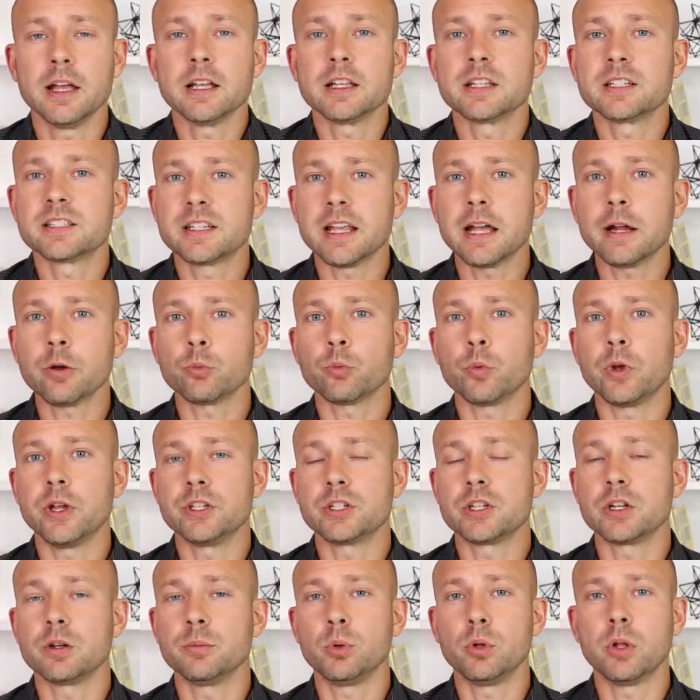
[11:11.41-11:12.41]
Set
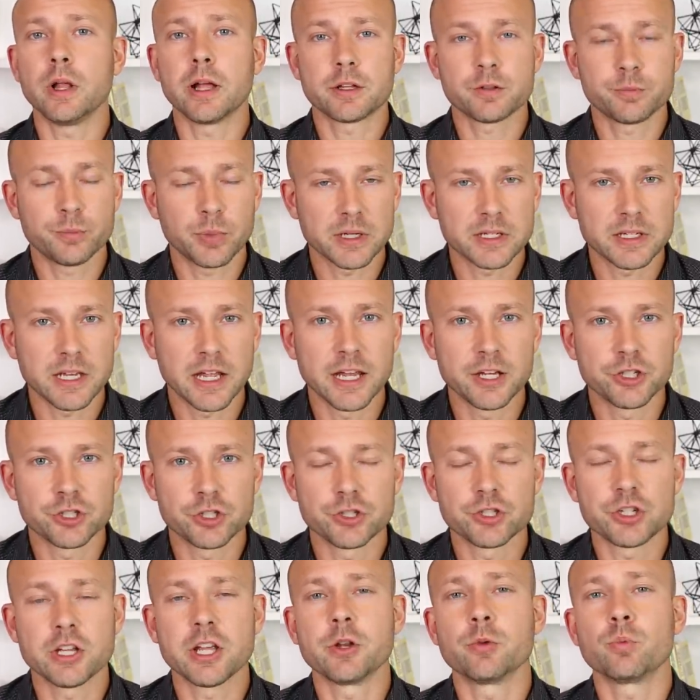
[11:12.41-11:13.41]
reasonable
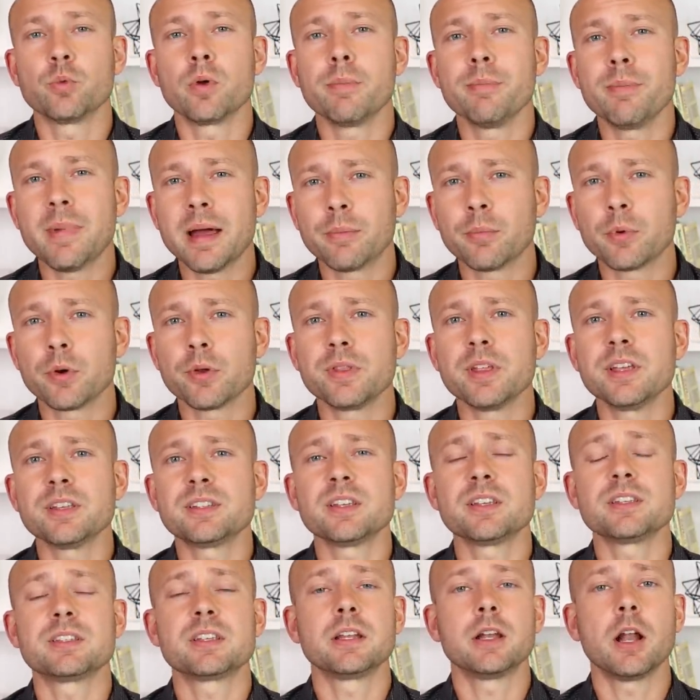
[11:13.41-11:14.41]
expectations and remember
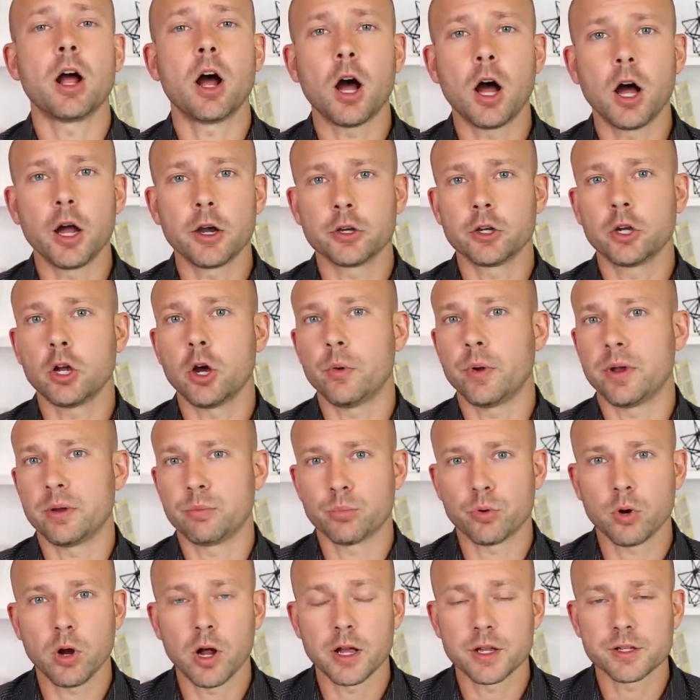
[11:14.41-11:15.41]
this is an
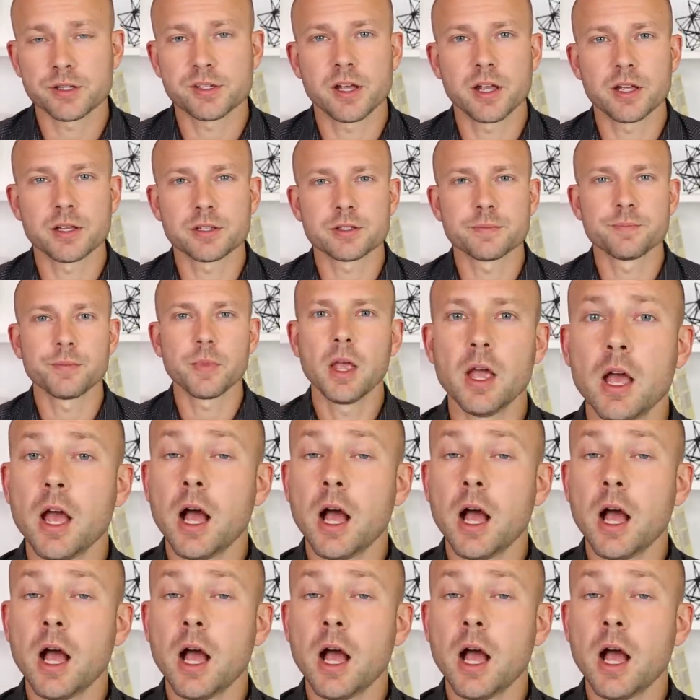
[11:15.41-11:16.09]
ongoing process.